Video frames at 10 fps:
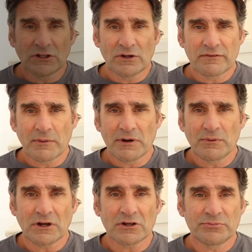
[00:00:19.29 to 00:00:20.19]
hello everyone.
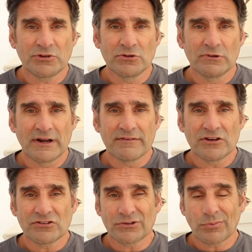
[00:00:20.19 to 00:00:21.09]
Welcome to
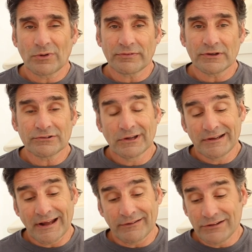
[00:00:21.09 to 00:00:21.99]
Renovation Sportfish.
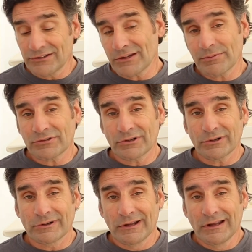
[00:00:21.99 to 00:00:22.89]
Now, in this
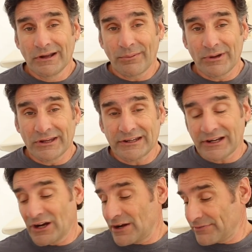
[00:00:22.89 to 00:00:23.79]
episode, we
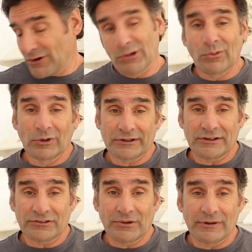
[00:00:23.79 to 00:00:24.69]
kick off all the work
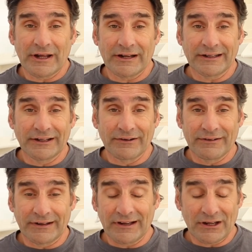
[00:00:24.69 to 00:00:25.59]
that's going on here
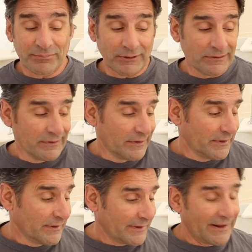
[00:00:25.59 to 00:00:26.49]
in the cockpit.
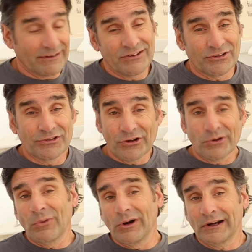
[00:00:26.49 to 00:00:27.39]
Now, it's a
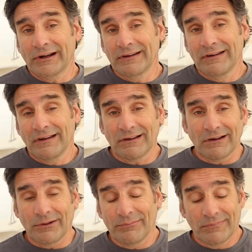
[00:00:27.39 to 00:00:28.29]
ton of work.
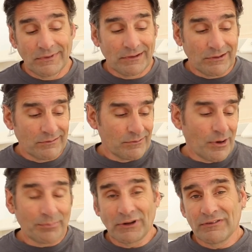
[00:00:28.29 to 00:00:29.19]
Um,
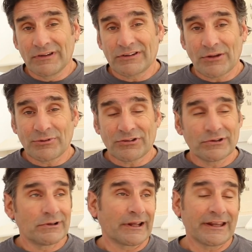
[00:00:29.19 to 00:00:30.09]
a previous
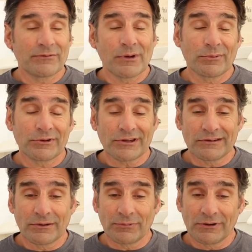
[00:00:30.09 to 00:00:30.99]
episode. I can't remember what the
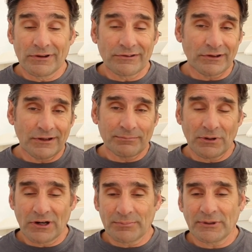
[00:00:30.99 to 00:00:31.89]
number is. I'll
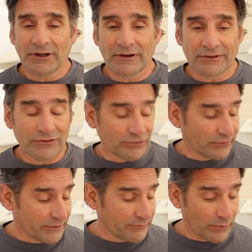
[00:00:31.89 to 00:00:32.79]
put it up here on the
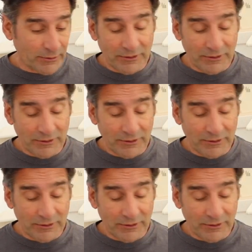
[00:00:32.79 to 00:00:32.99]
screen for